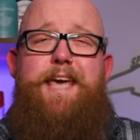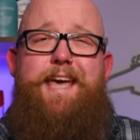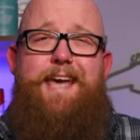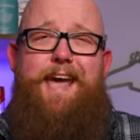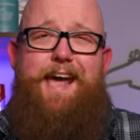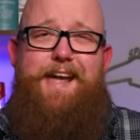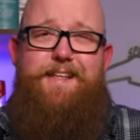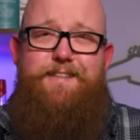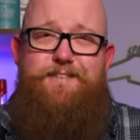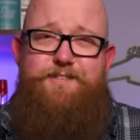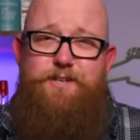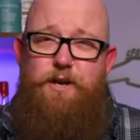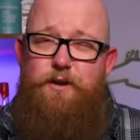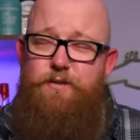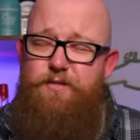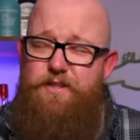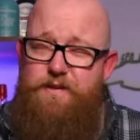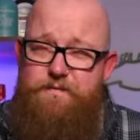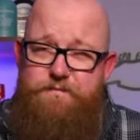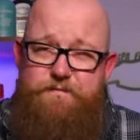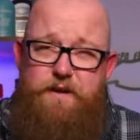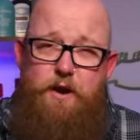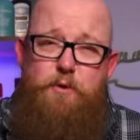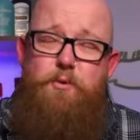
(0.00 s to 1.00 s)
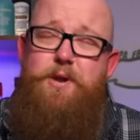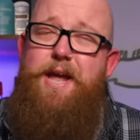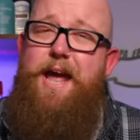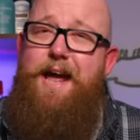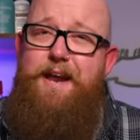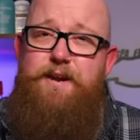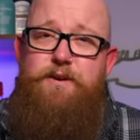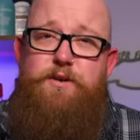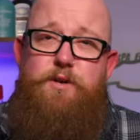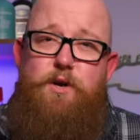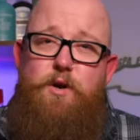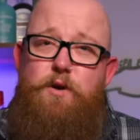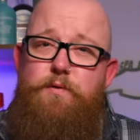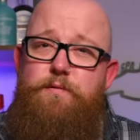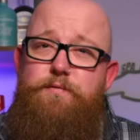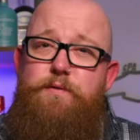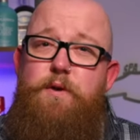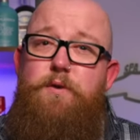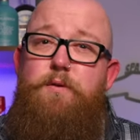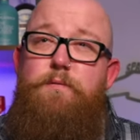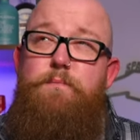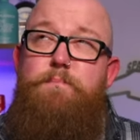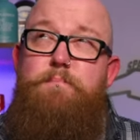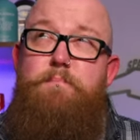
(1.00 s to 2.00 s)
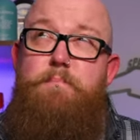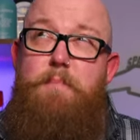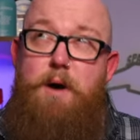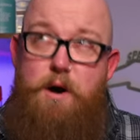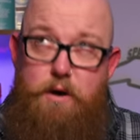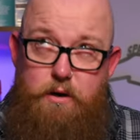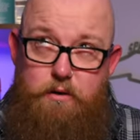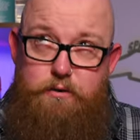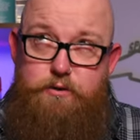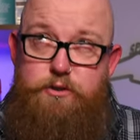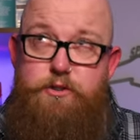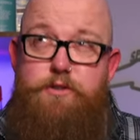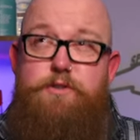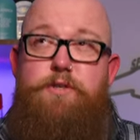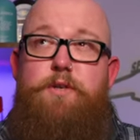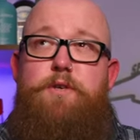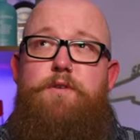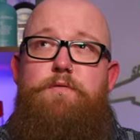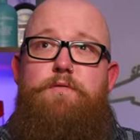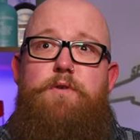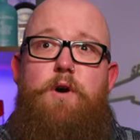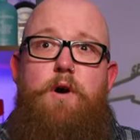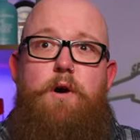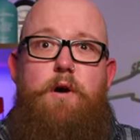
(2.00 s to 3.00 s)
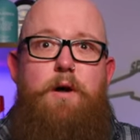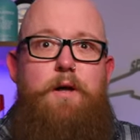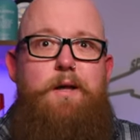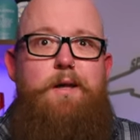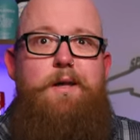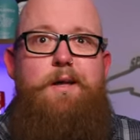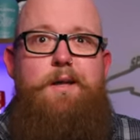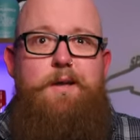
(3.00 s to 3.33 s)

It ends at the very end of March, so you've got